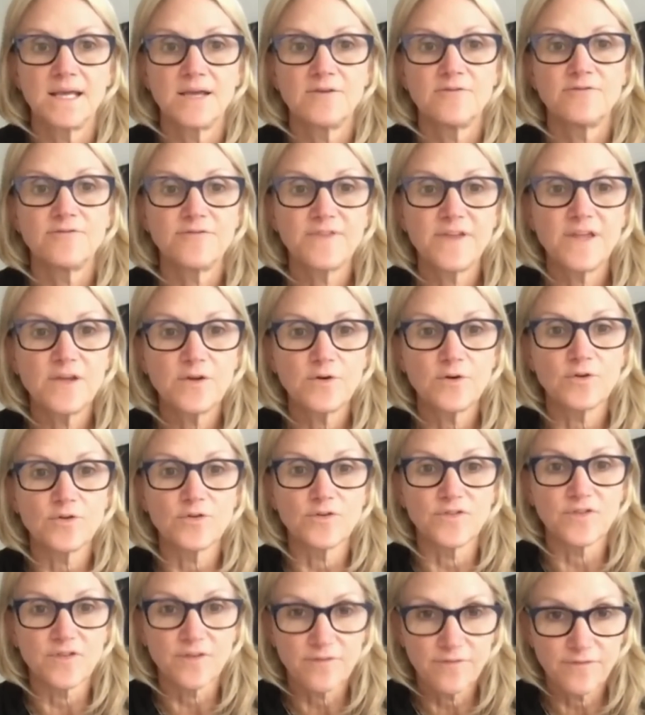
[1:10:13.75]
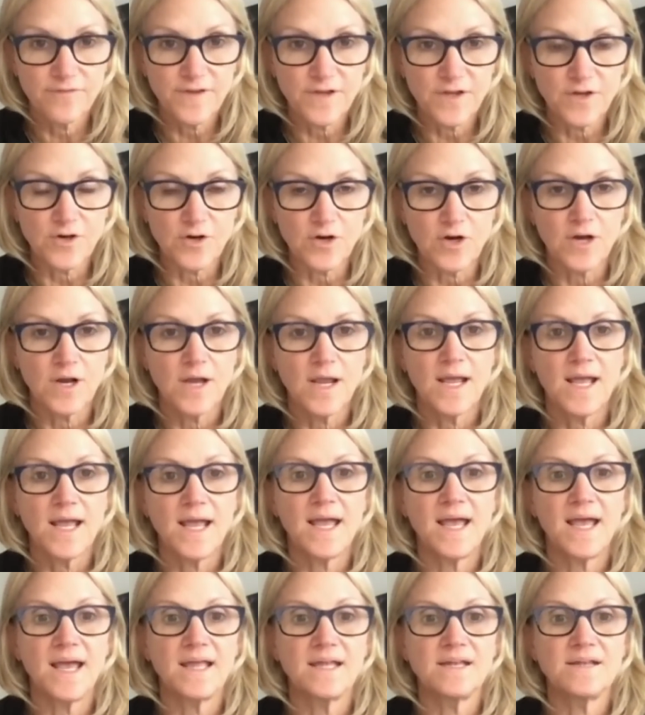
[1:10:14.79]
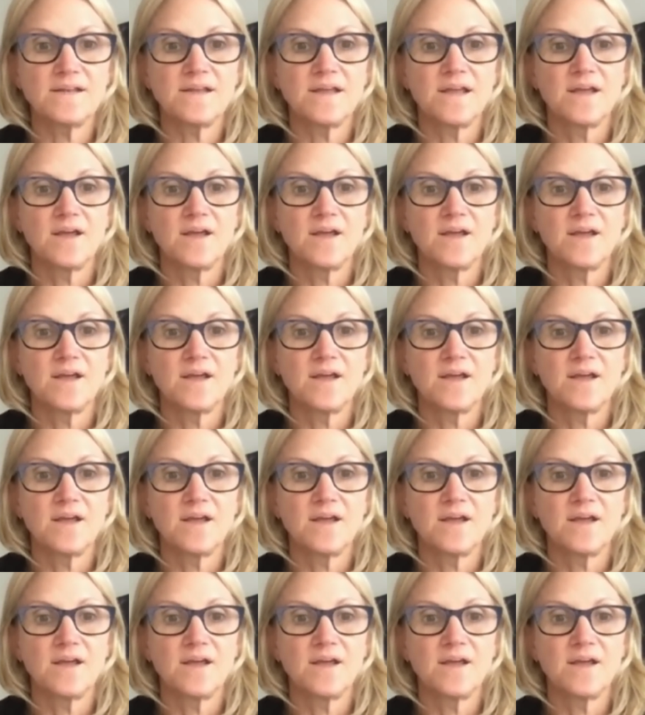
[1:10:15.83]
feels fear and